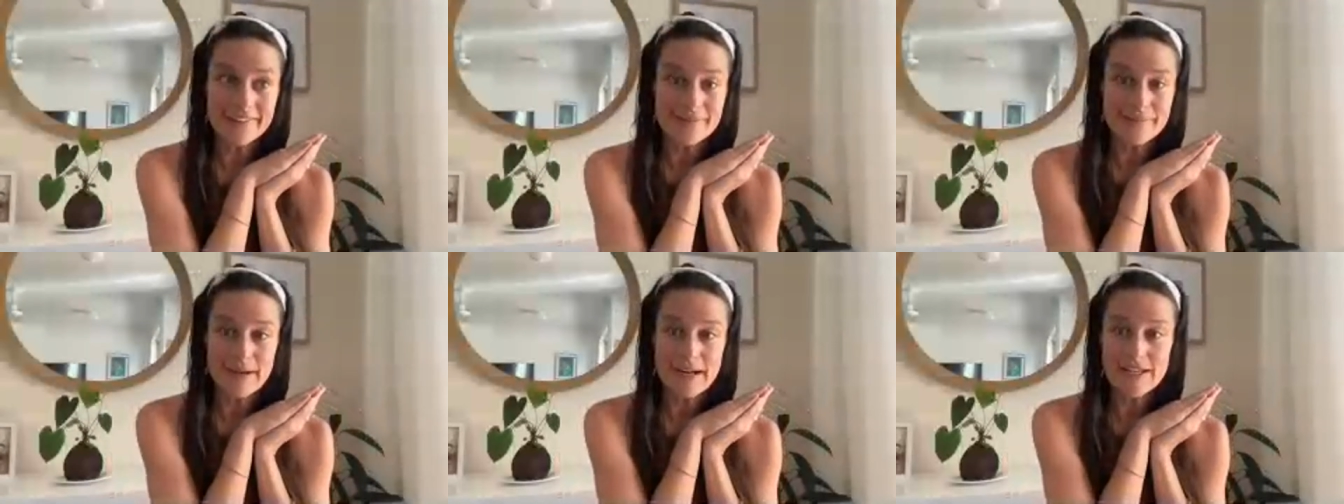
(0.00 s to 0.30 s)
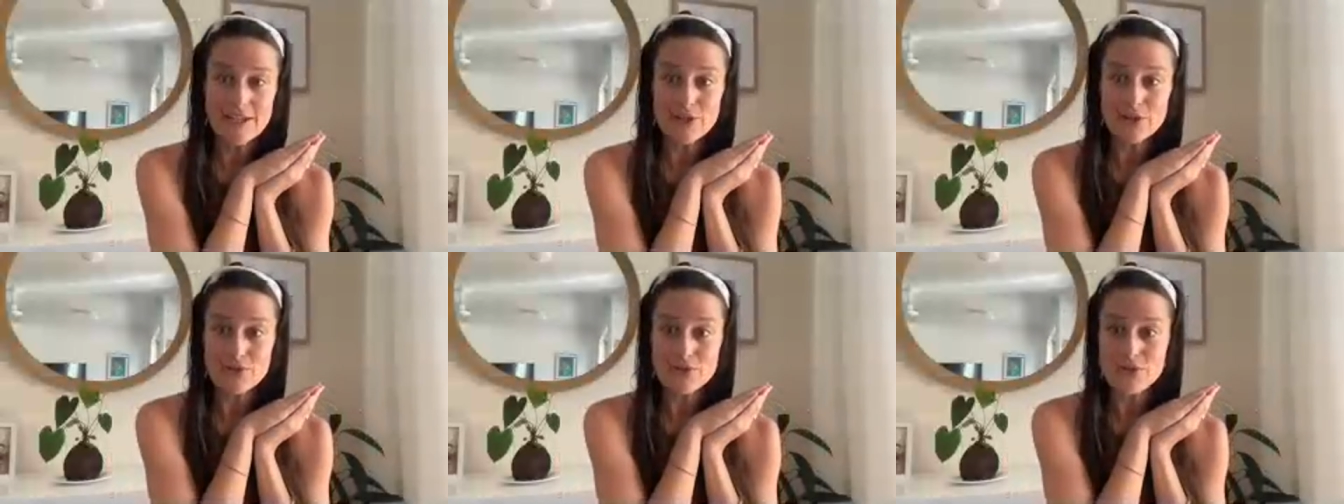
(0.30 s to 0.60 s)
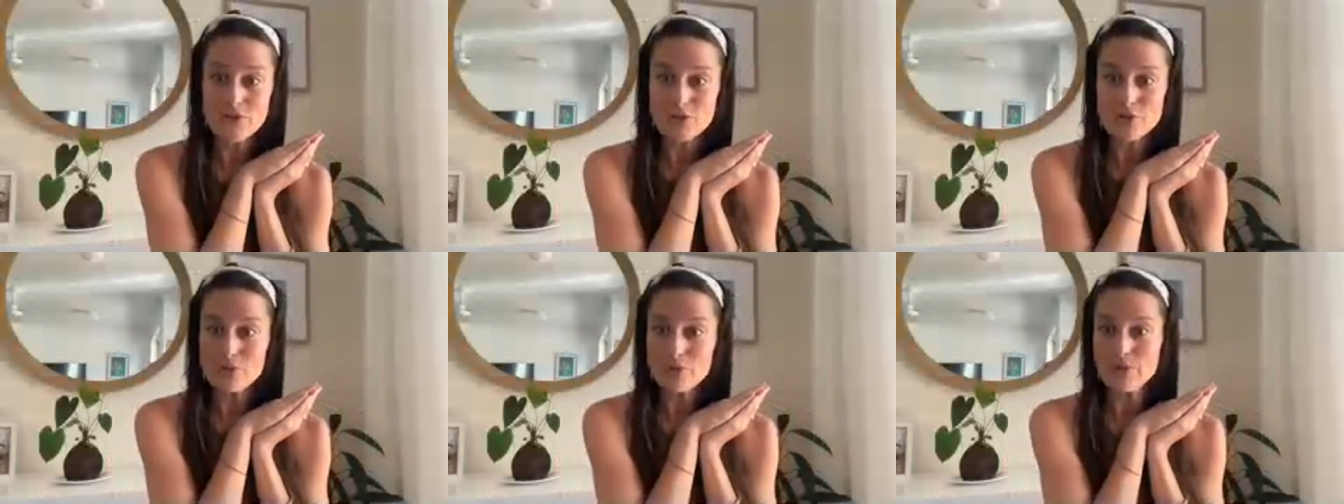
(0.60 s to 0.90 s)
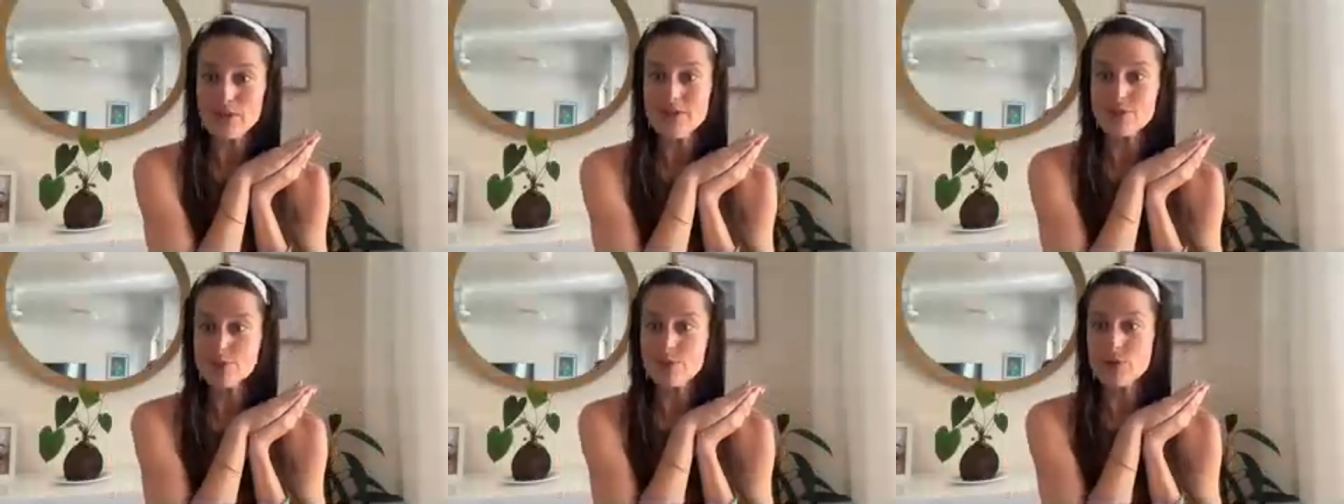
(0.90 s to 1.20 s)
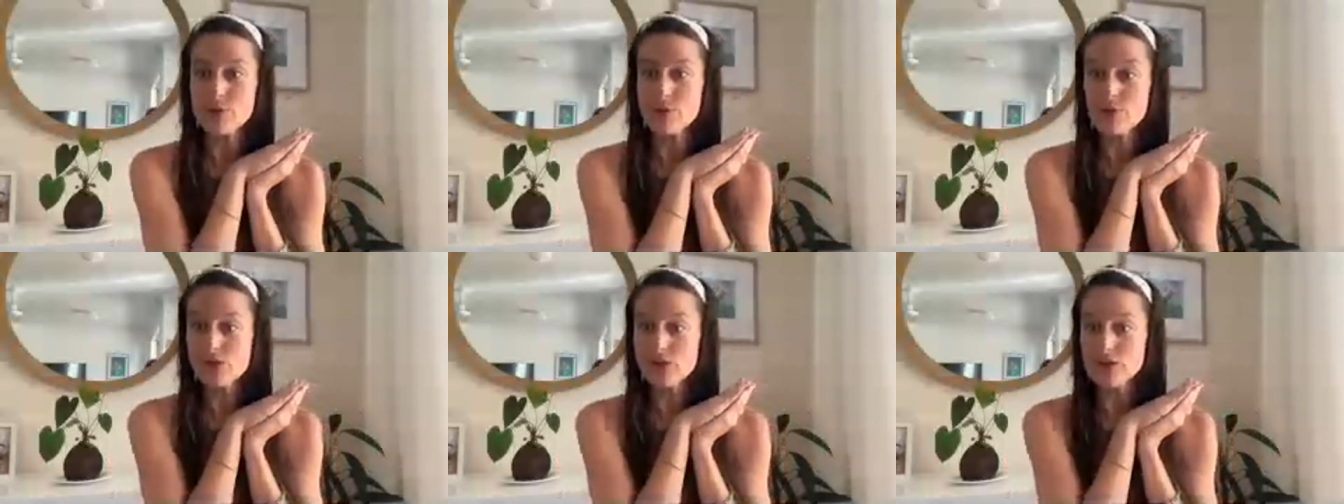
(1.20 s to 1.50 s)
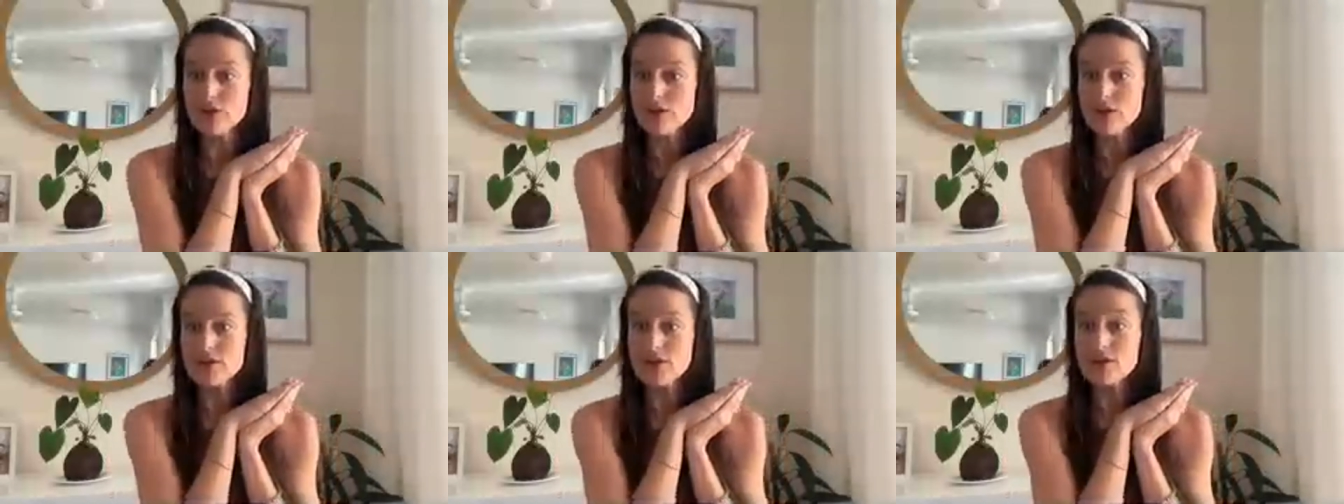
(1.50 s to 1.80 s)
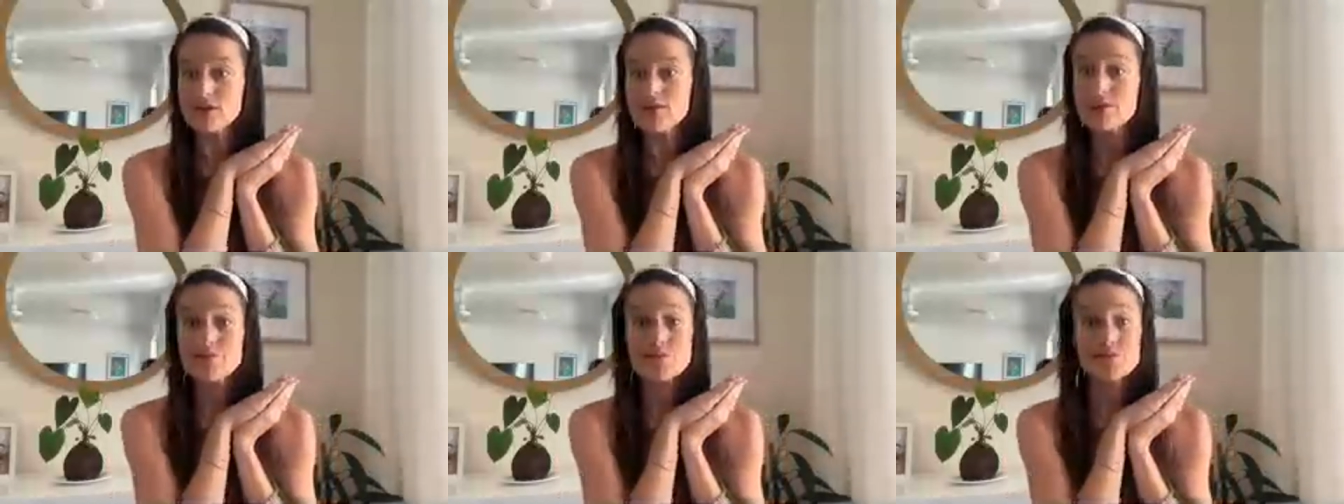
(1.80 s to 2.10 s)
by YouTube because we were
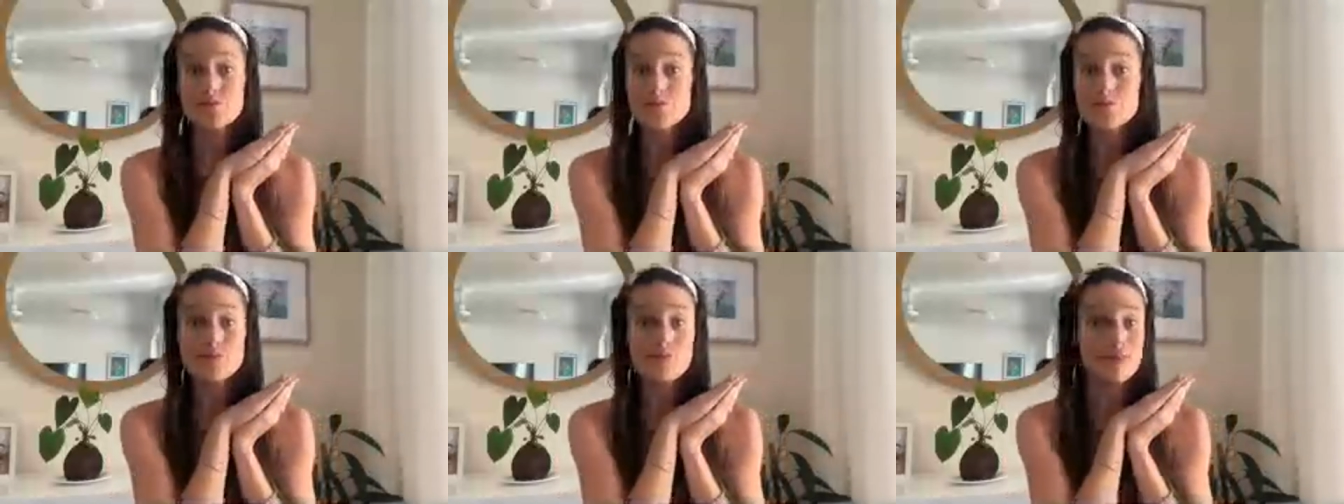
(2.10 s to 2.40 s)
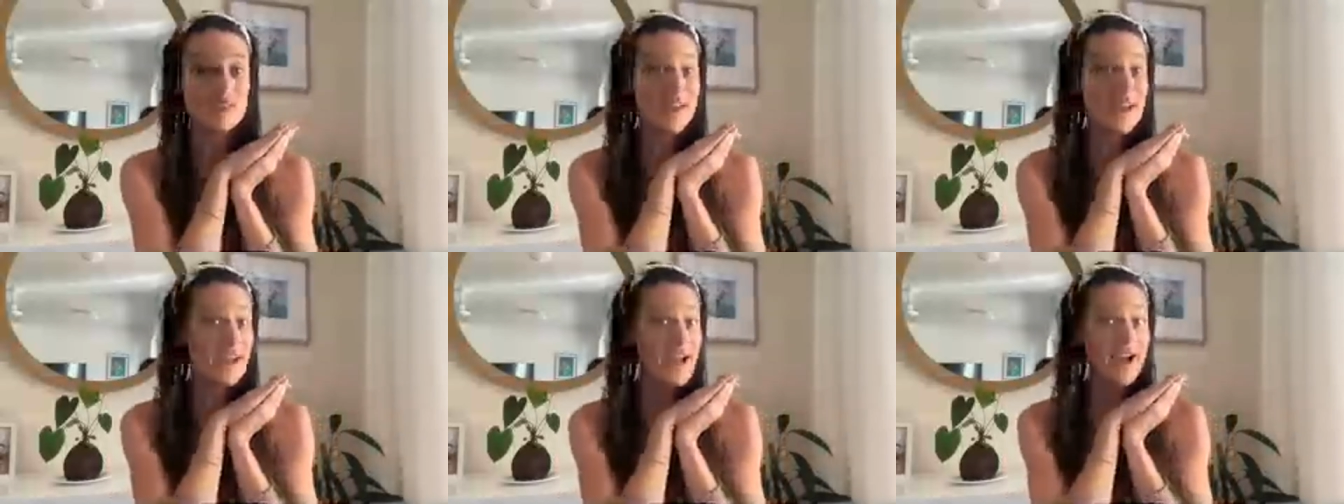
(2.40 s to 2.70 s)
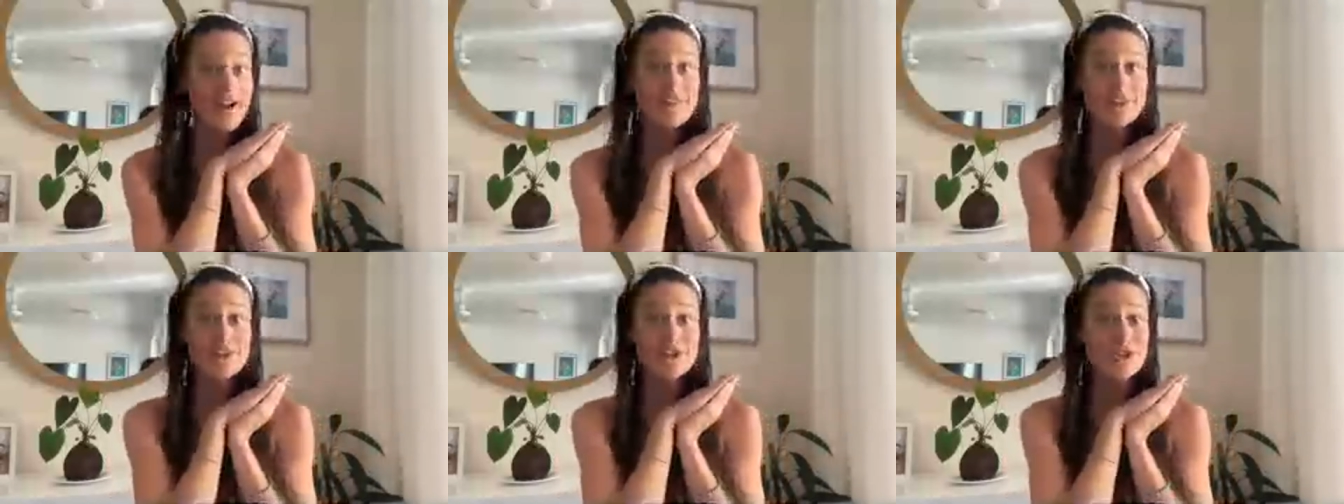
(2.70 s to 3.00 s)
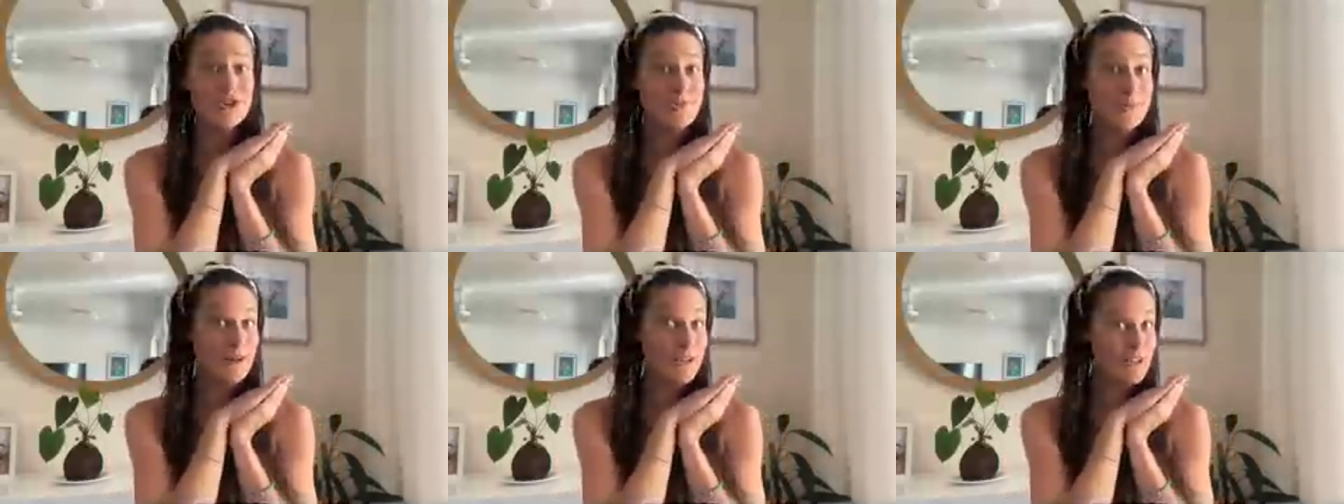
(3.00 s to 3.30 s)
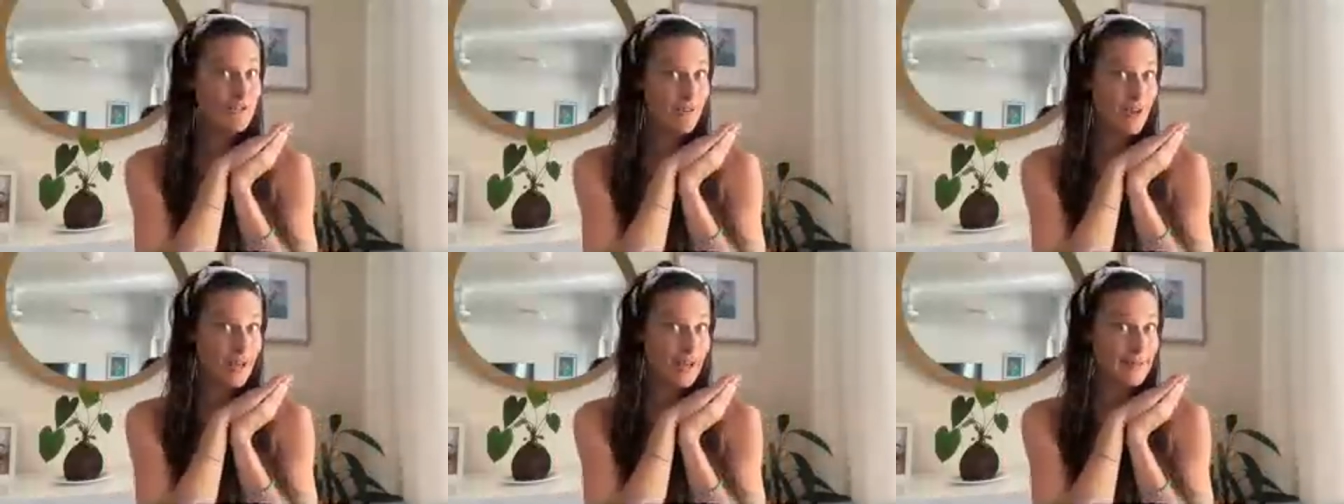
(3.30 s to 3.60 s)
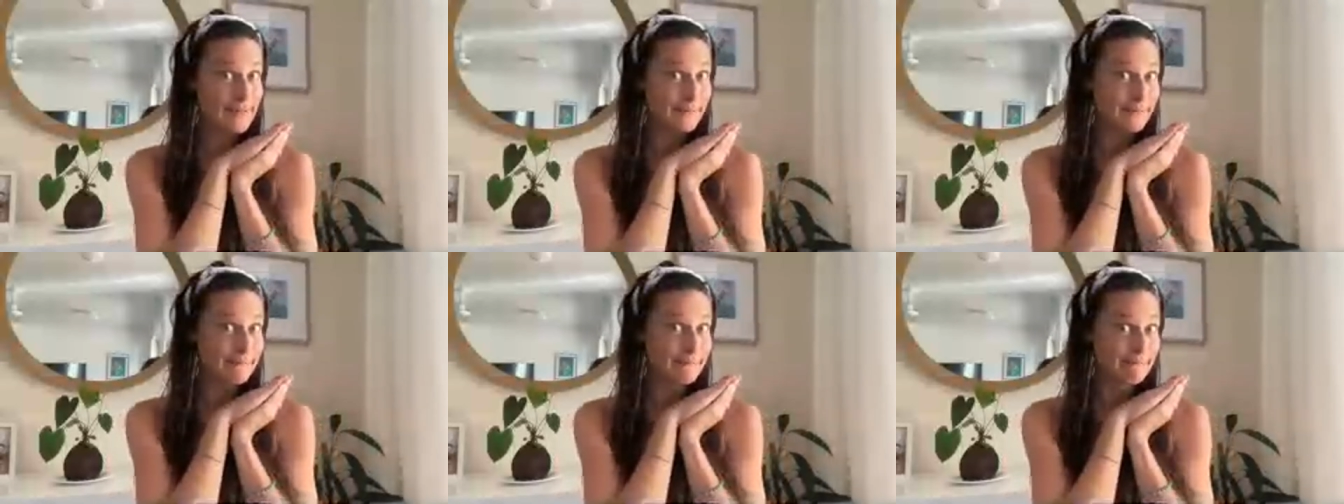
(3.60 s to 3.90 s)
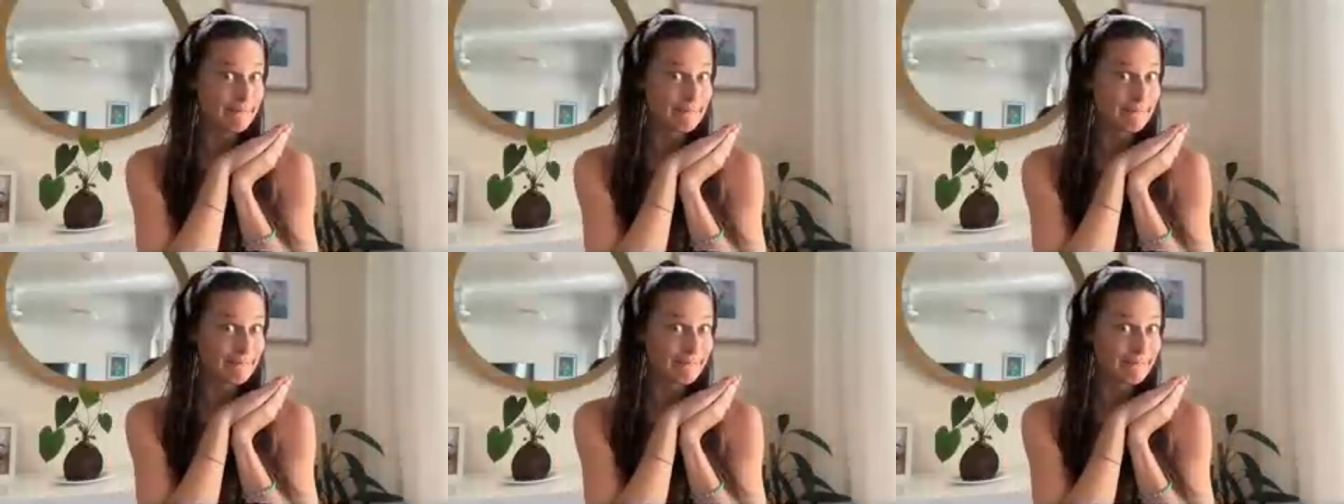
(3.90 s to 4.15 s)
having too much fun.